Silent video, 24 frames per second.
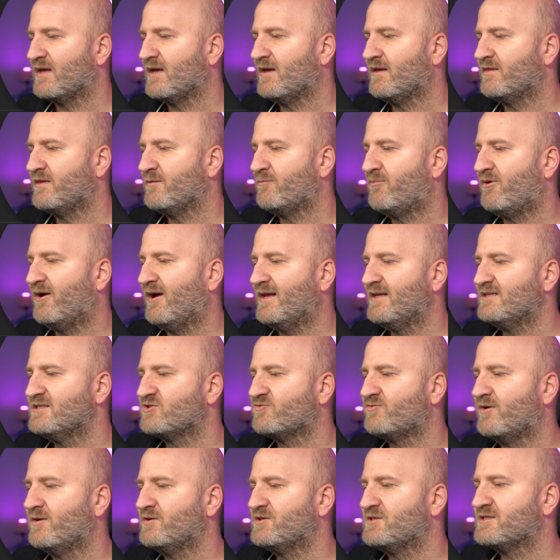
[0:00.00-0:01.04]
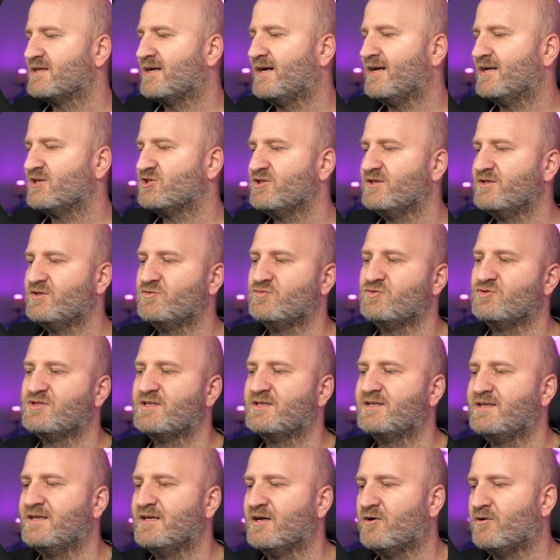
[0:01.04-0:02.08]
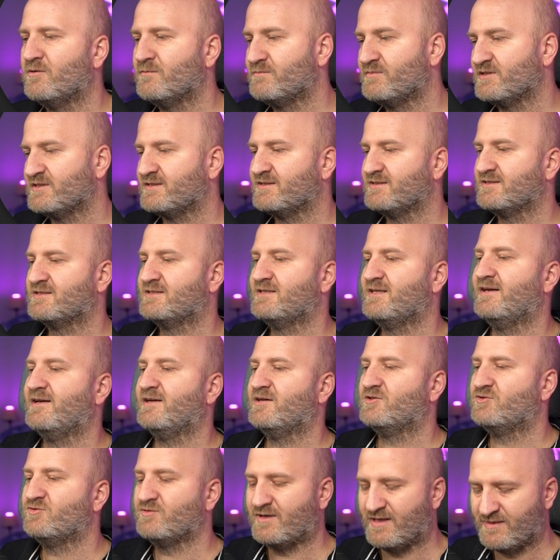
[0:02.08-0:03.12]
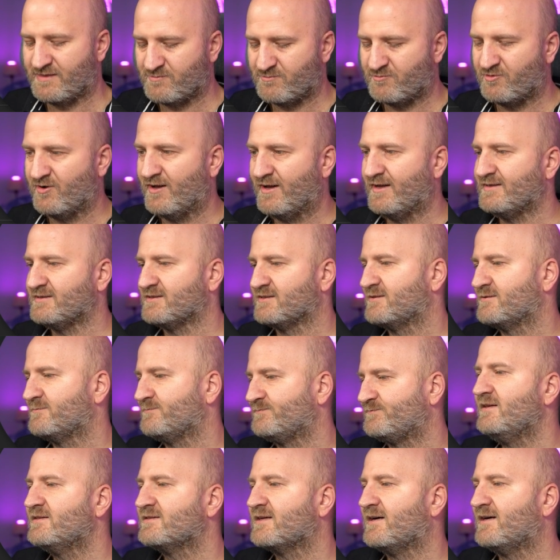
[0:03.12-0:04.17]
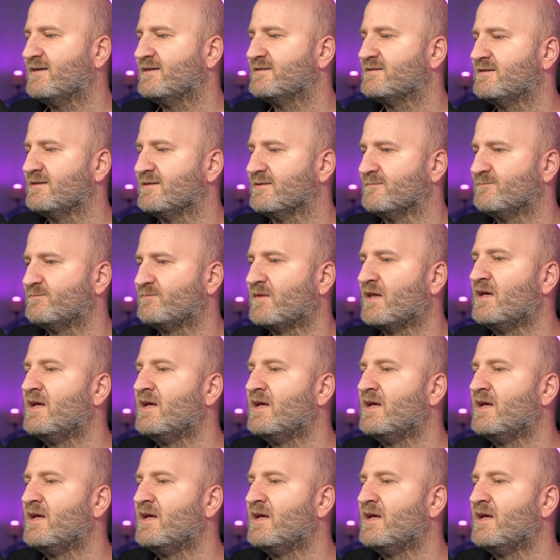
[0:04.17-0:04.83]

And the brands queries are actually using here our business layer to get the brands, these guys here.